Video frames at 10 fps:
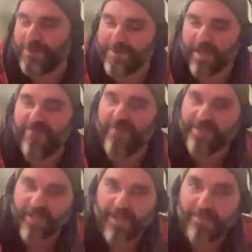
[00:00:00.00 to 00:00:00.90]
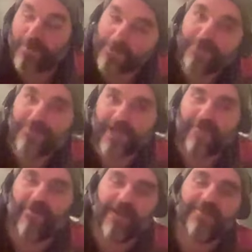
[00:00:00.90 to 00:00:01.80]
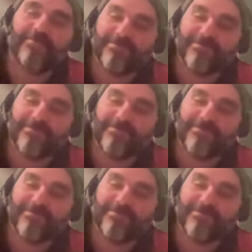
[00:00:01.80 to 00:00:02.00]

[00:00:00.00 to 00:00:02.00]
So it was kind of exciting, but also scary.